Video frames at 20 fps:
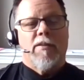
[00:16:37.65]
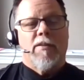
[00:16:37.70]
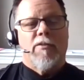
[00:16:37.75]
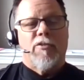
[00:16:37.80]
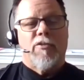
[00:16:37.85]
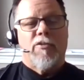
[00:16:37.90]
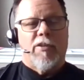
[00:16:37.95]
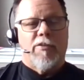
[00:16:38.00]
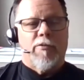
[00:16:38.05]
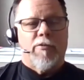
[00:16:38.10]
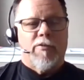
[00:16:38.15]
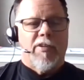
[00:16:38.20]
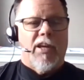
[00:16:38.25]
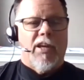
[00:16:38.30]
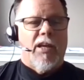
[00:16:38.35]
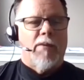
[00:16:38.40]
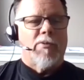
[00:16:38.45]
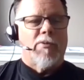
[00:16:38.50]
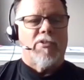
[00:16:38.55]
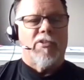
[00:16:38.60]
Set their
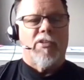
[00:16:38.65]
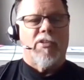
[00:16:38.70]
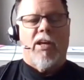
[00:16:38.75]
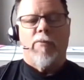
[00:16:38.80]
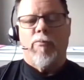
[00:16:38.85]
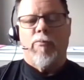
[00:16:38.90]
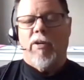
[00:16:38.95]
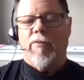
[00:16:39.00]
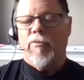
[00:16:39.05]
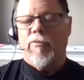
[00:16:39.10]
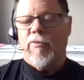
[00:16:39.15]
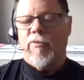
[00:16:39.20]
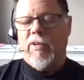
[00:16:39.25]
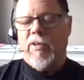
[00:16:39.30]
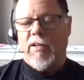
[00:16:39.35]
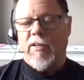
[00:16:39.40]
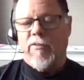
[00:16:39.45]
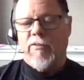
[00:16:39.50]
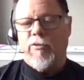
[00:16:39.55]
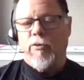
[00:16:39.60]
time aside, whatever you
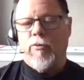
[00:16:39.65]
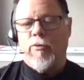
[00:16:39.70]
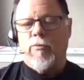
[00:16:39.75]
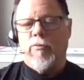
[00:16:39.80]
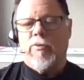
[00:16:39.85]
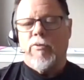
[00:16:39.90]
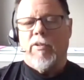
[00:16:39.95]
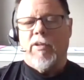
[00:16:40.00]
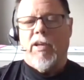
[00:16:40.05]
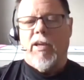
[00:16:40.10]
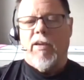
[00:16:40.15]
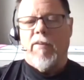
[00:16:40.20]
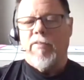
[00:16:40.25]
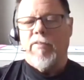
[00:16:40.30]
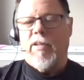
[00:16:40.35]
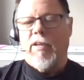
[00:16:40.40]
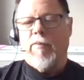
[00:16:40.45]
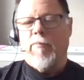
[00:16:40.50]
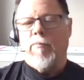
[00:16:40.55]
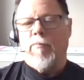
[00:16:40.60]
got to do to
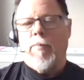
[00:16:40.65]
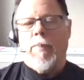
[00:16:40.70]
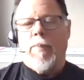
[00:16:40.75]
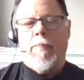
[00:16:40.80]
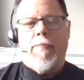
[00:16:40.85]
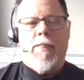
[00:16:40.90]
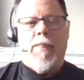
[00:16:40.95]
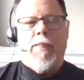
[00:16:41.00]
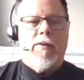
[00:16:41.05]
have them